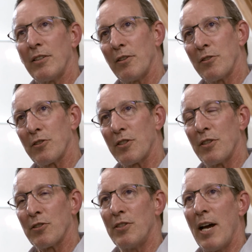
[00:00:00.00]
You know,
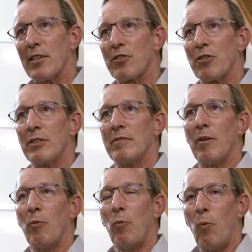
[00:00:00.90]
there's not sort
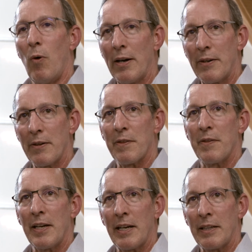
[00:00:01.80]
of one
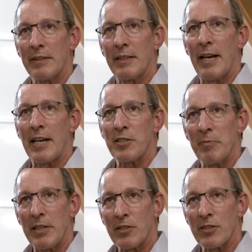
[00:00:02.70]
thing that
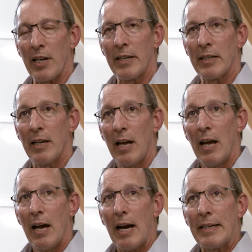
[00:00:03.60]
has me excited.
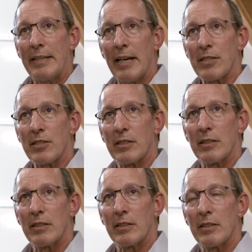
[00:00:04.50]
I guess
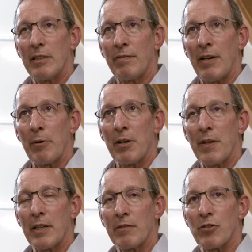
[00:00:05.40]
if I were to
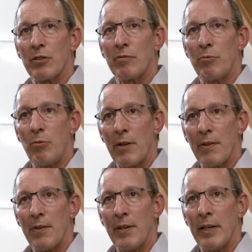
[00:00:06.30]
think of sort of
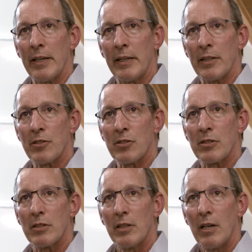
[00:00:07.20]
one thing,
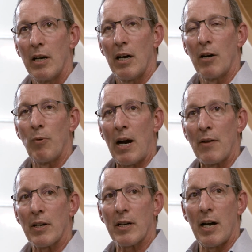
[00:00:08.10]
it's
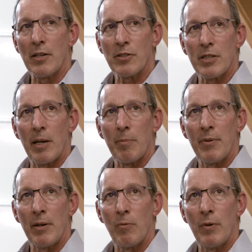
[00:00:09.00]
around the
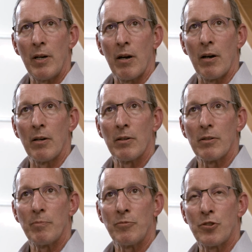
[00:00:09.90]
concept that we
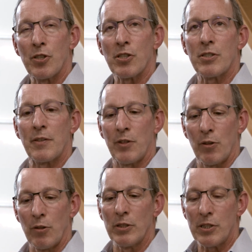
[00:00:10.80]
are just at
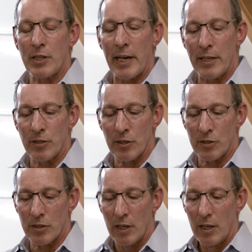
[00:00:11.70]
the early
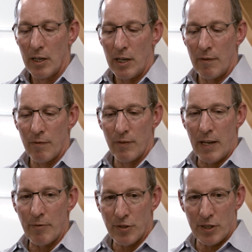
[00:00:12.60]
stages of
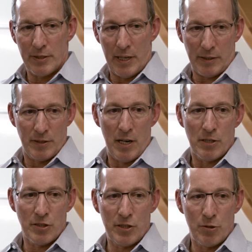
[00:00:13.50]
leveraging
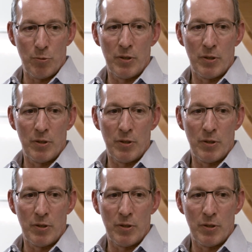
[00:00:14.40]
technology